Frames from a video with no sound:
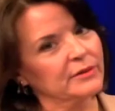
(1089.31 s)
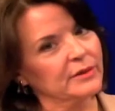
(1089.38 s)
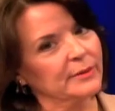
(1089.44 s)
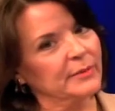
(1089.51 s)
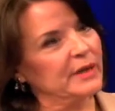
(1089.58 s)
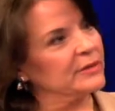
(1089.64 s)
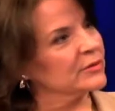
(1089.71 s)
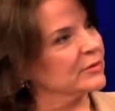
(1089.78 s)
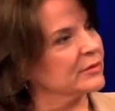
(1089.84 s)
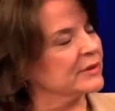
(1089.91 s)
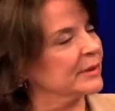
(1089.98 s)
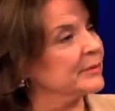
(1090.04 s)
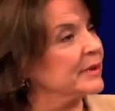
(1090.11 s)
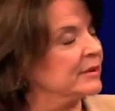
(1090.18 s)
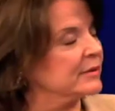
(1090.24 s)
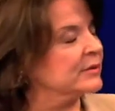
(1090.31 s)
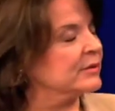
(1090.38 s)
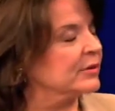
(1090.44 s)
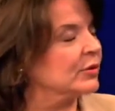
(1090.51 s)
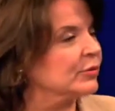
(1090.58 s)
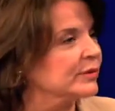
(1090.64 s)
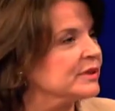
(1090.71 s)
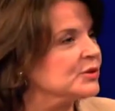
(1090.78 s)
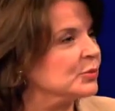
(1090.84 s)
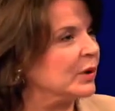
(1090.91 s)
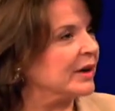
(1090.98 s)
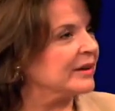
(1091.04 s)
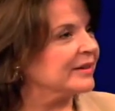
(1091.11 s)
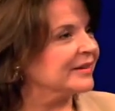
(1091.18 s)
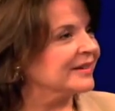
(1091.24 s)
I might as well let me go this
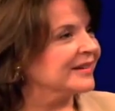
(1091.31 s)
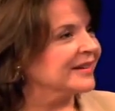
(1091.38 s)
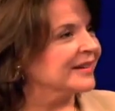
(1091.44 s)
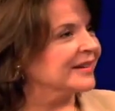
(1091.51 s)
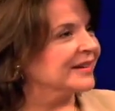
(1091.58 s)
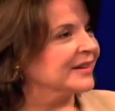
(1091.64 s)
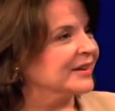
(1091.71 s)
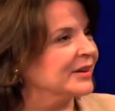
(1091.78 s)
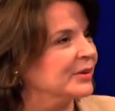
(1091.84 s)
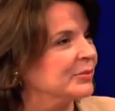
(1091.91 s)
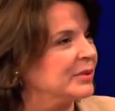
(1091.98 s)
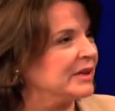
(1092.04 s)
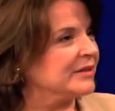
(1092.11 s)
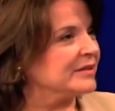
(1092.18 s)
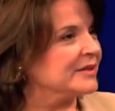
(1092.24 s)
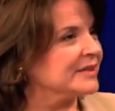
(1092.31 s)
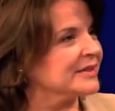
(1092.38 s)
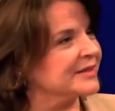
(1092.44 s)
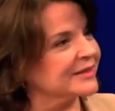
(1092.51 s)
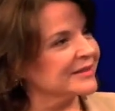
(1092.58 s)
way, because,